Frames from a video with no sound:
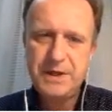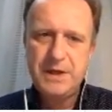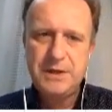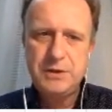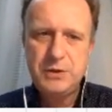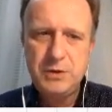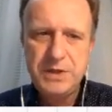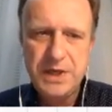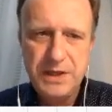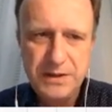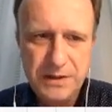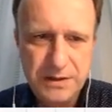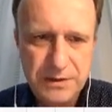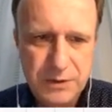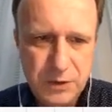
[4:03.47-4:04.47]
You
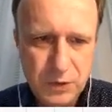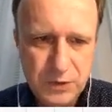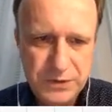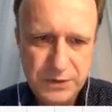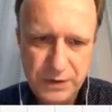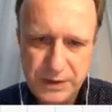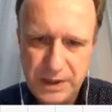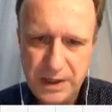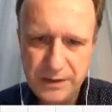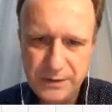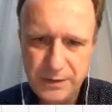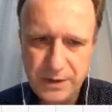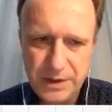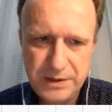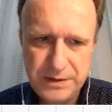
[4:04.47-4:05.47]
can use your
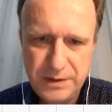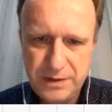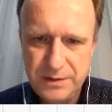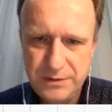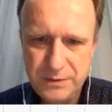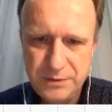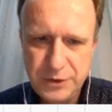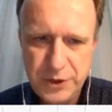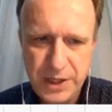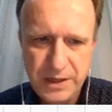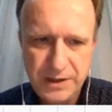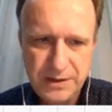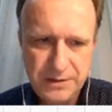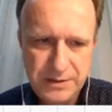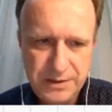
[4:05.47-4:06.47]
calculator to
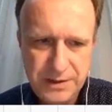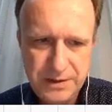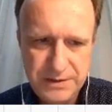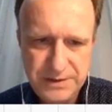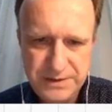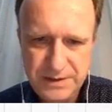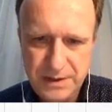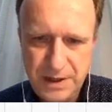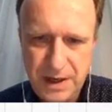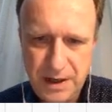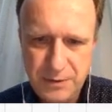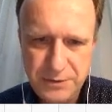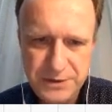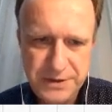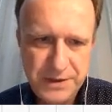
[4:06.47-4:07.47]
check this
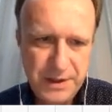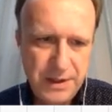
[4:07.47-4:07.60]
out.